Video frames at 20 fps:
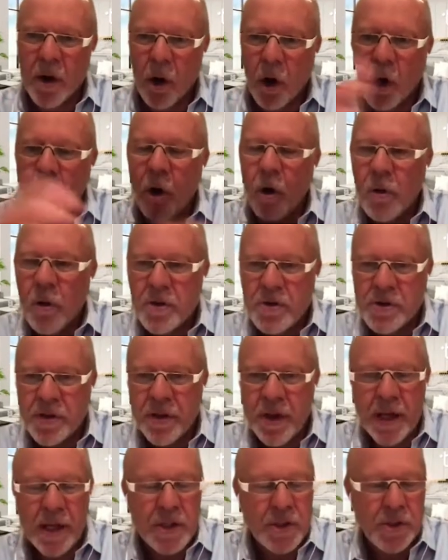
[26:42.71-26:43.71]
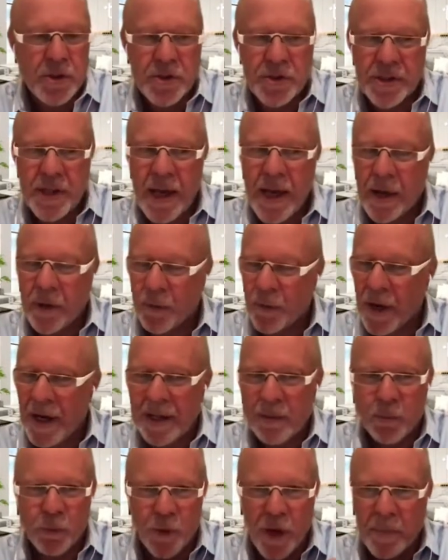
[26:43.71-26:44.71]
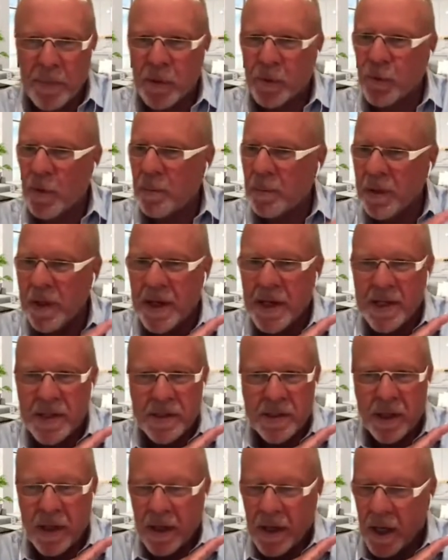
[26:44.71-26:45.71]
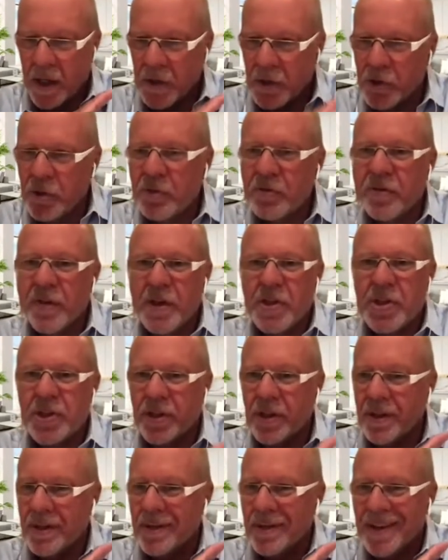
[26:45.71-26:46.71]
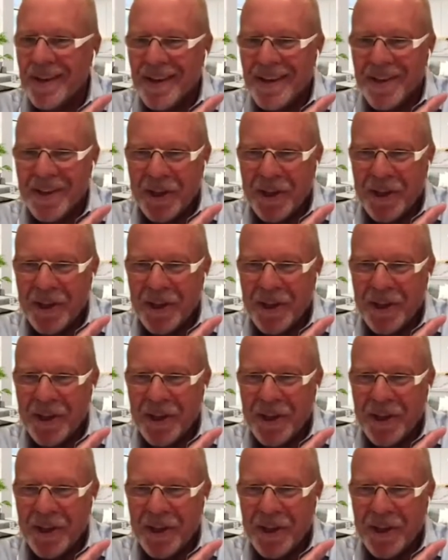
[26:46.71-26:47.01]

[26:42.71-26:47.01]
all those things you said right rip and replace a new vision